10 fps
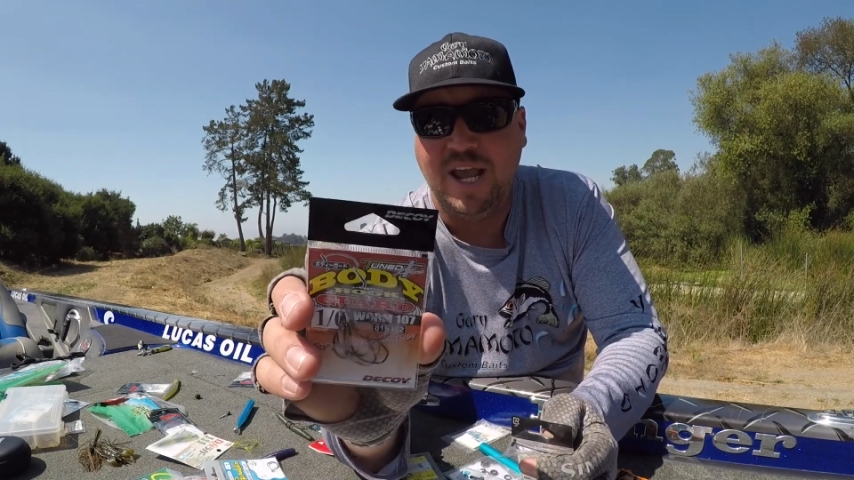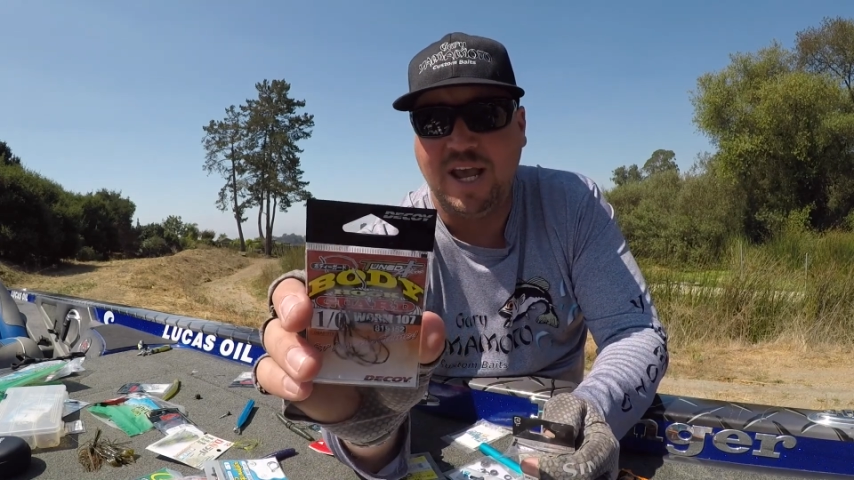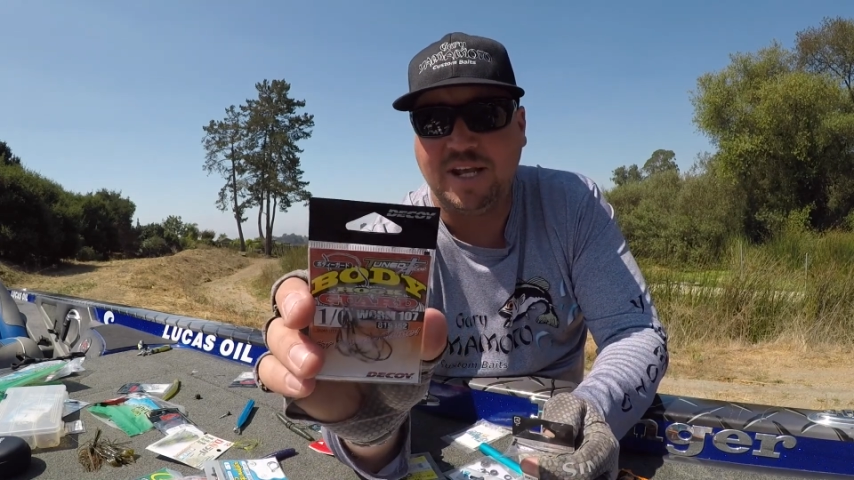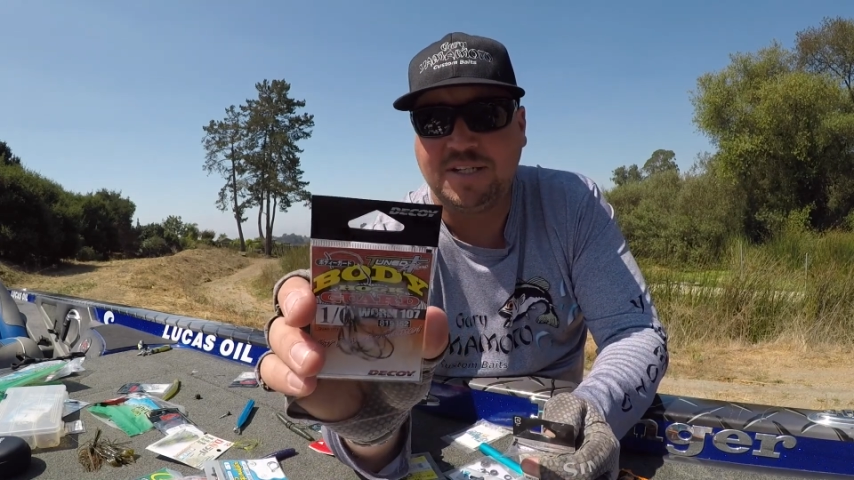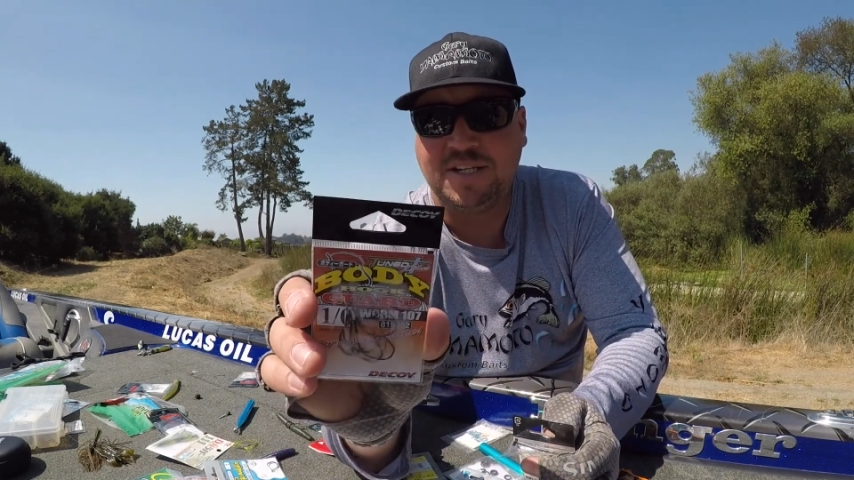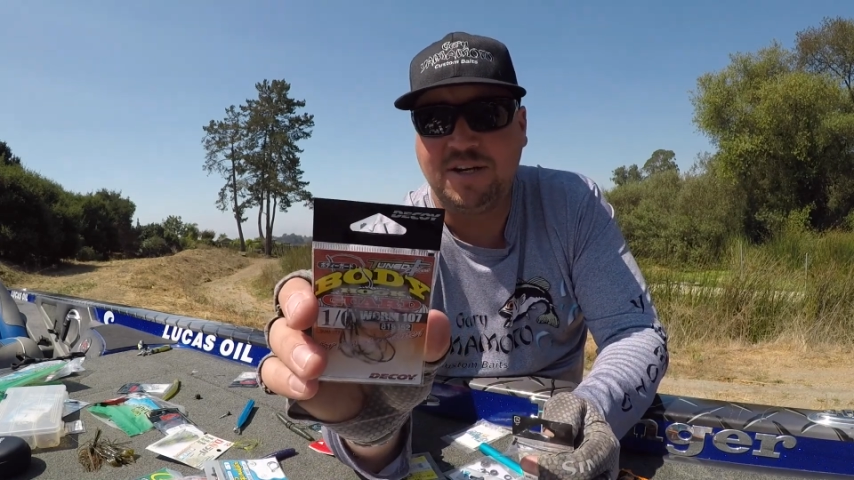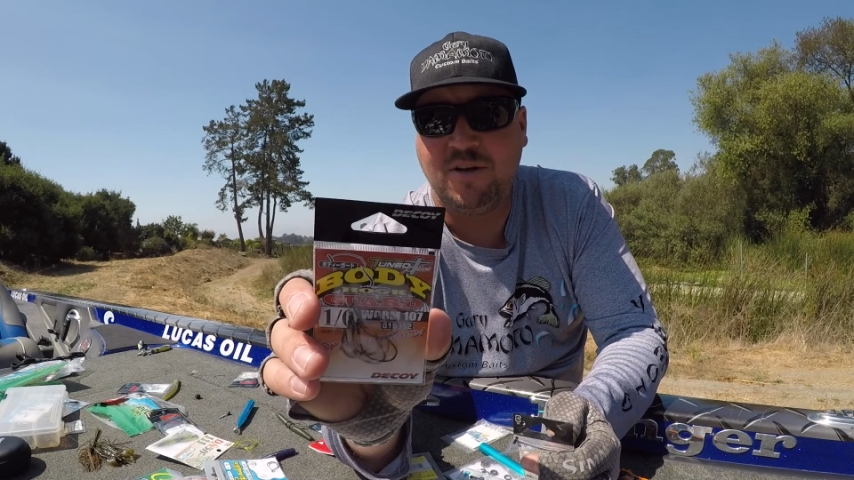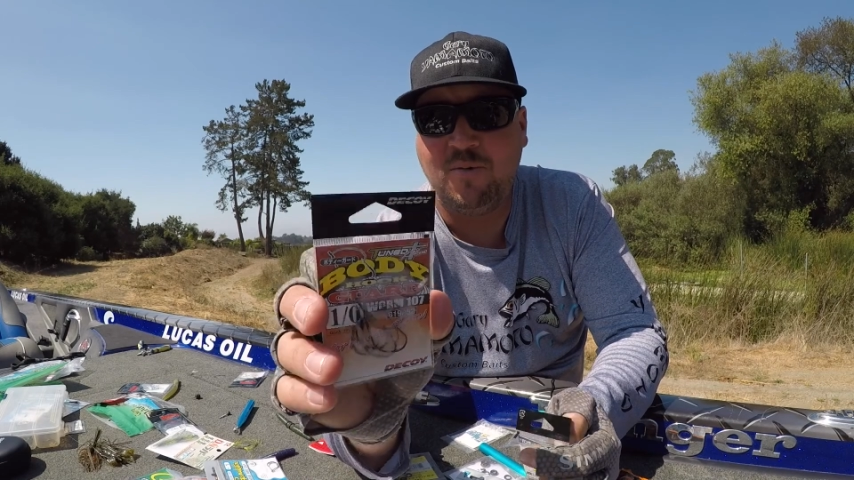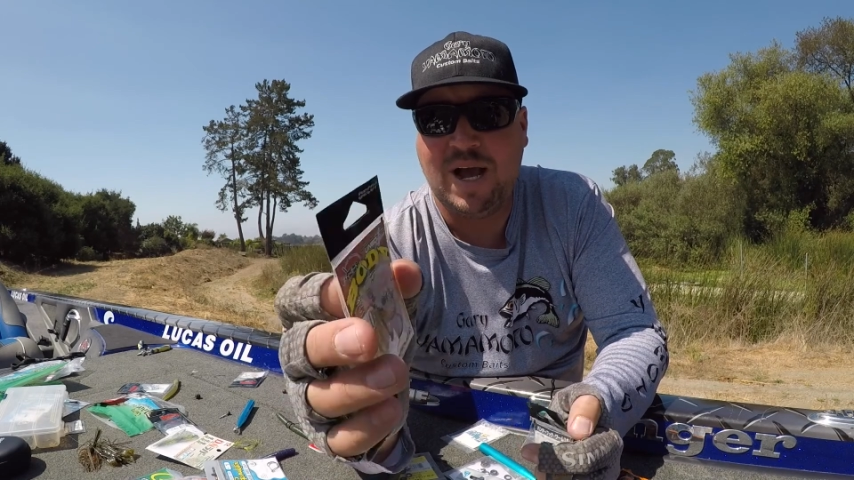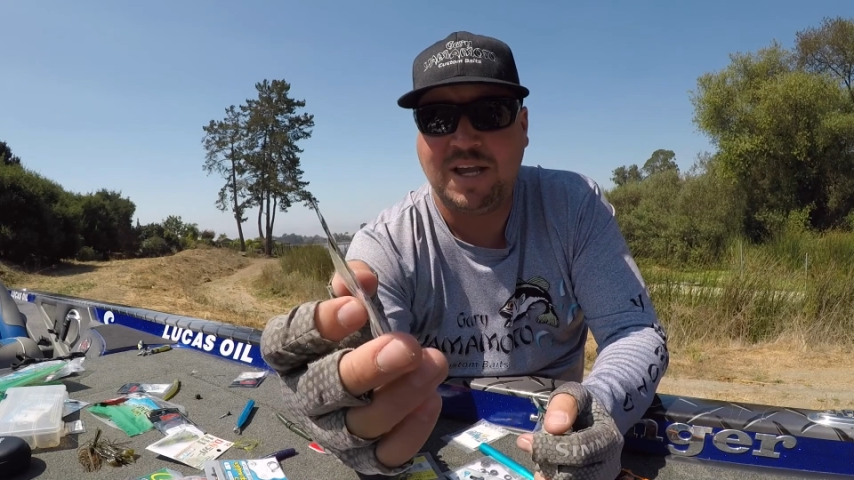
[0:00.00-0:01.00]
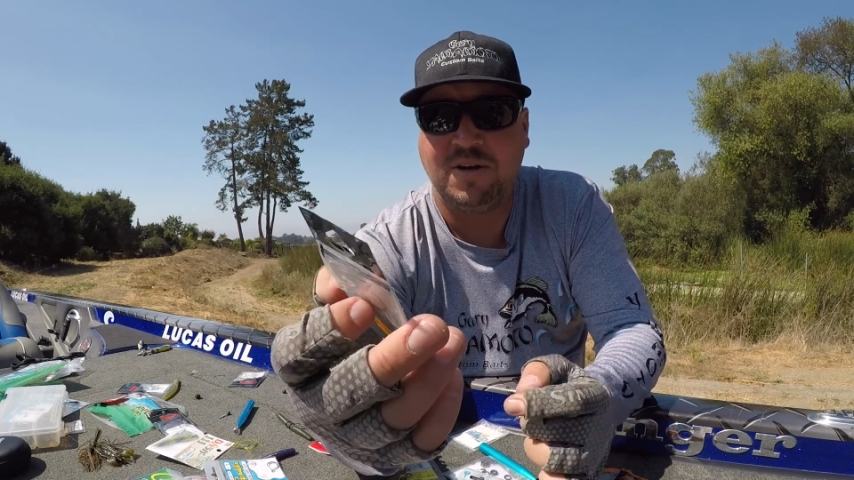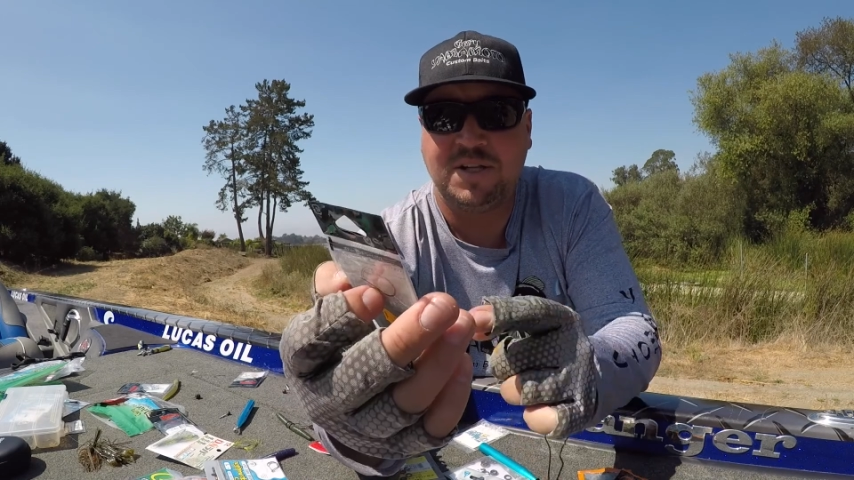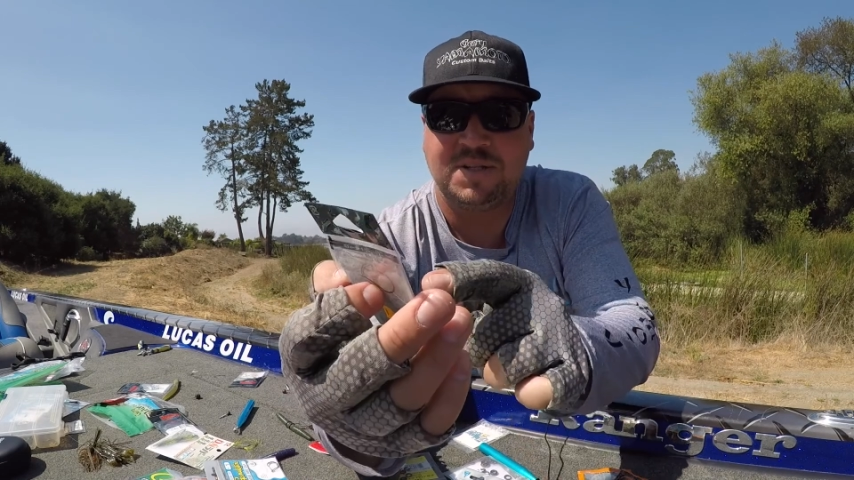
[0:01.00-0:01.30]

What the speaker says: And this is another wacky hook.